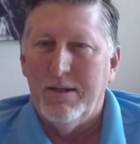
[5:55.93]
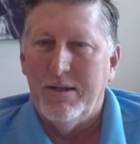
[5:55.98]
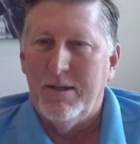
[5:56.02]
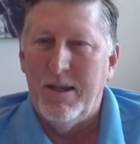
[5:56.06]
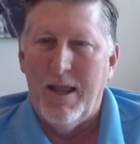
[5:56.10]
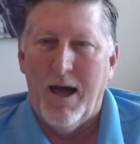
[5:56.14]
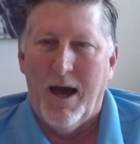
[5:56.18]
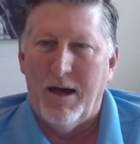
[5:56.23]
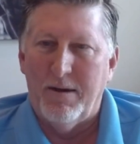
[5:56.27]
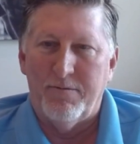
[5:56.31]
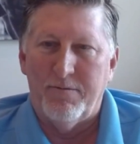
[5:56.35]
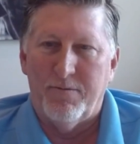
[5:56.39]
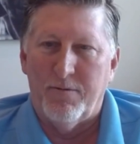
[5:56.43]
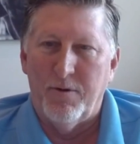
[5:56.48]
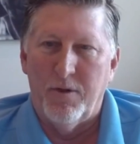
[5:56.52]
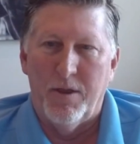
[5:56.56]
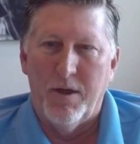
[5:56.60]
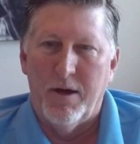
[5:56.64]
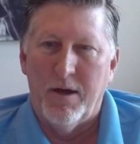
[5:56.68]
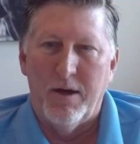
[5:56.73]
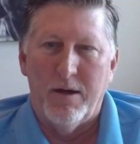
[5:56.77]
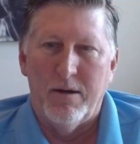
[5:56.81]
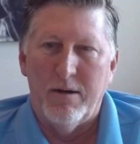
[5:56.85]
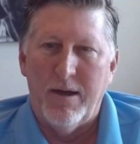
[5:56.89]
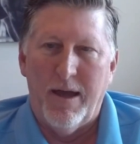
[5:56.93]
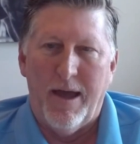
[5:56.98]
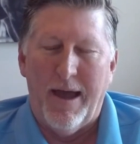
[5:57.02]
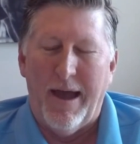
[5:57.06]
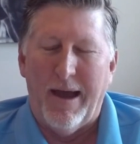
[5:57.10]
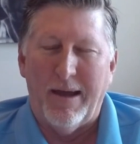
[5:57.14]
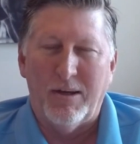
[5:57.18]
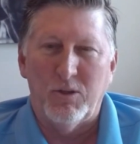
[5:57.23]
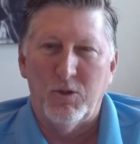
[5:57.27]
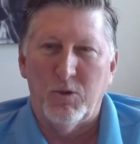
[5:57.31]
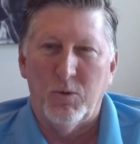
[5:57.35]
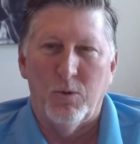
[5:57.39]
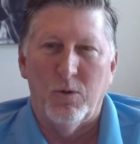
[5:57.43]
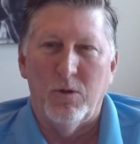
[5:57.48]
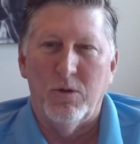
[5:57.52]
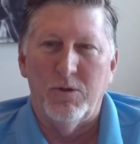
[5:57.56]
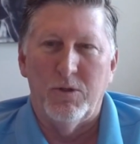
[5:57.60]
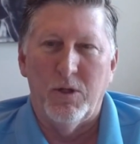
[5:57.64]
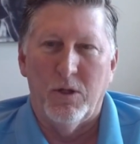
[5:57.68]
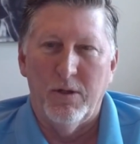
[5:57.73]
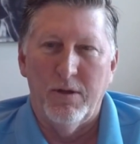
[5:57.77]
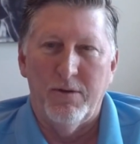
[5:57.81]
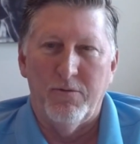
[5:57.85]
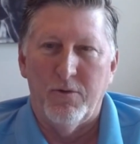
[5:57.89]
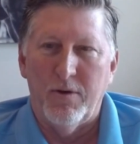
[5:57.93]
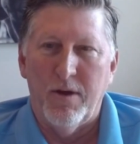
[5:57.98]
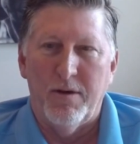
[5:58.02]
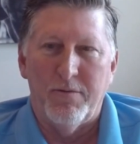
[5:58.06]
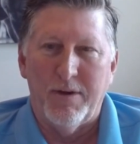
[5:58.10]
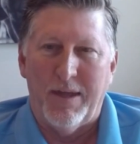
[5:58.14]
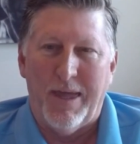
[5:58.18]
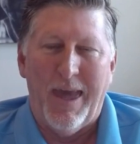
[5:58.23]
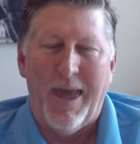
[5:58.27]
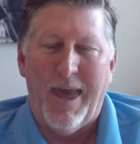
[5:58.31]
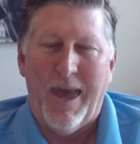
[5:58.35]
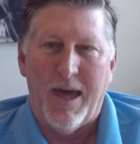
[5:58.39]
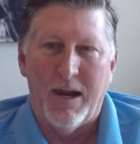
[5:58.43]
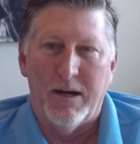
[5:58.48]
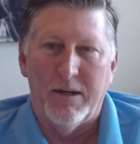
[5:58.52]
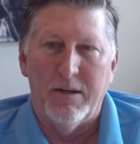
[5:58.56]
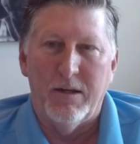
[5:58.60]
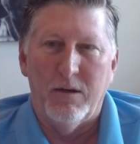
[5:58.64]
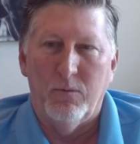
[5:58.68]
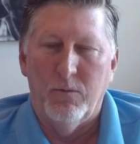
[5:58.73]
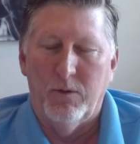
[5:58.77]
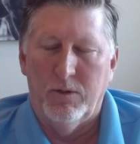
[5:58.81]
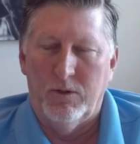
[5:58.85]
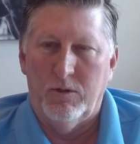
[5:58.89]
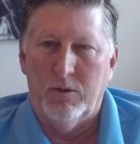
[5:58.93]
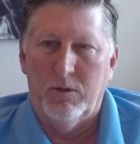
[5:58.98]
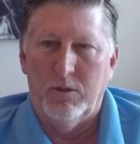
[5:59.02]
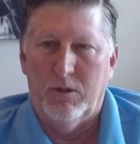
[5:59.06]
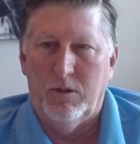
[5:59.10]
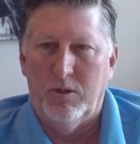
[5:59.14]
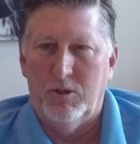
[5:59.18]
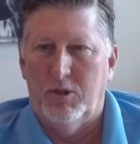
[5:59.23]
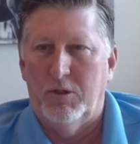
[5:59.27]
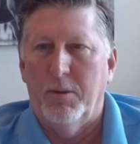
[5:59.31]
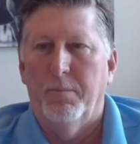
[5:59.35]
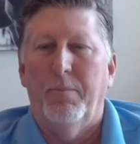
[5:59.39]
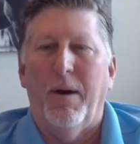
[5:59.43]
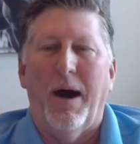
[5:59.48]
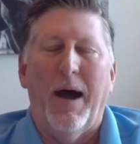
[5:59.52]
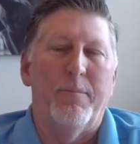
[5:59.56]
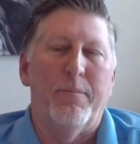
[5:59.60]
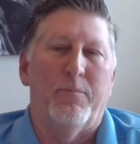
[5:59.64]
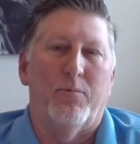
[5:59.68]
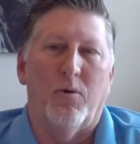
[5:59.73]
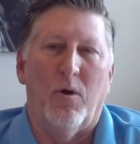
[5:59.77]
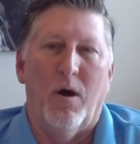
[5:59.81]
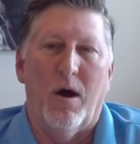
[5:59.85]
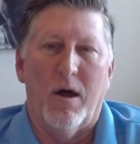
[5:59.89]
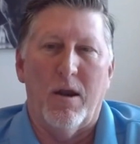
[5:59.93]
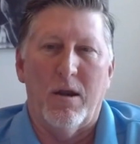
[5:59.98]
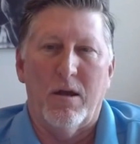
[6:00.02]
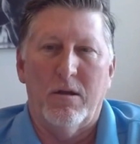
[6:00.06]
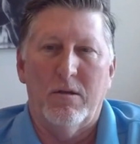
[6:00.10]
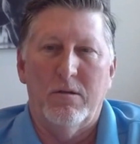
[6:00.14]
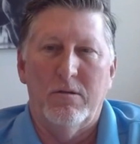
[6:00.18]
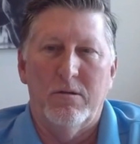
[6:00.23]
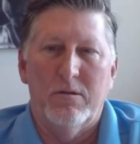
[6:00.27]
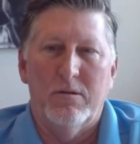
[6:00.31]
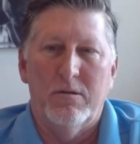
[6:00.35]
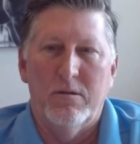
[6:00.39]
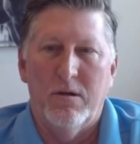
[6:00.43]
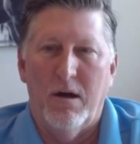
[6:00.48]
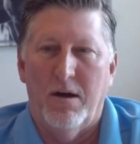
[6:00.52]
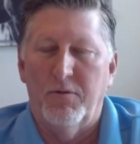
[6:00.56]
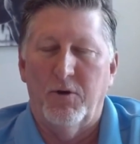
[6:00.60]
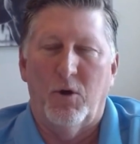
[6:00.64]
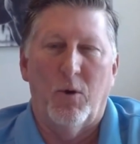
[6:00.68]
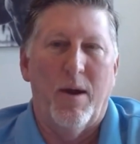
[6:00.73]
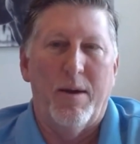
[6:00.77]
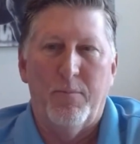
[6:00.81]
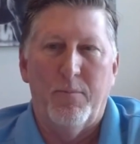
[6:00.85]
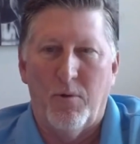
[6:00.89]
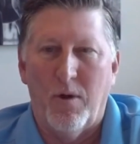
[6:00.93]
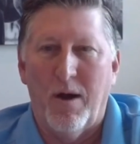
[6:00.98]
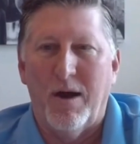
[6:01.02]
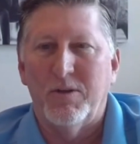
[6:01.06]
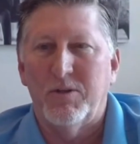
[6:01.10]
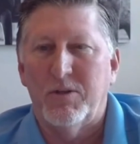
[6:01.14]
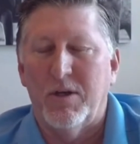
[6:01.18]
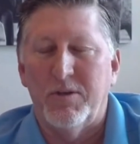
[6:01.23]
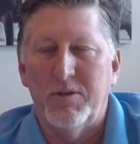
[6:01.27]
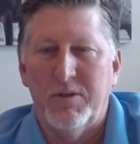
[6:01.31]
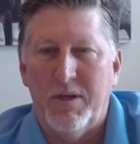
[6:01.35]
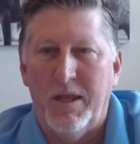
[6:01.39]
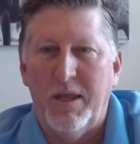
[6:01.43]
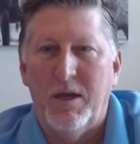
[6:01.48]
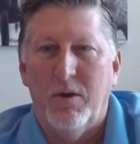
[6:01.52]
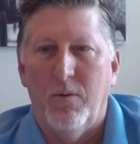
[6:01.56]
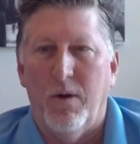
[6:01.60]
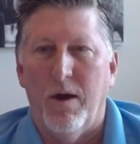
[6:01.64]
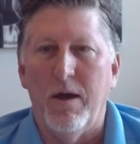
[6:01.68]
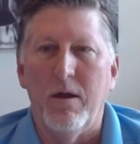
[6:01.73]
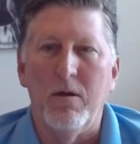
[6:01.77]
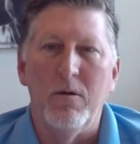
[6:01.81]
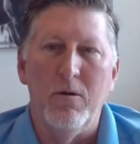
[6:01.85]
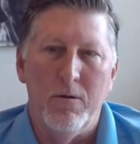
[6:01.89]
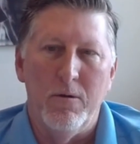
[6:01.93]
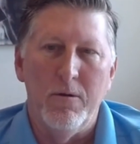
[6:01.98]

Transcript: not for the actual delivery of a candidate, which is the byproduct of a great process anyway.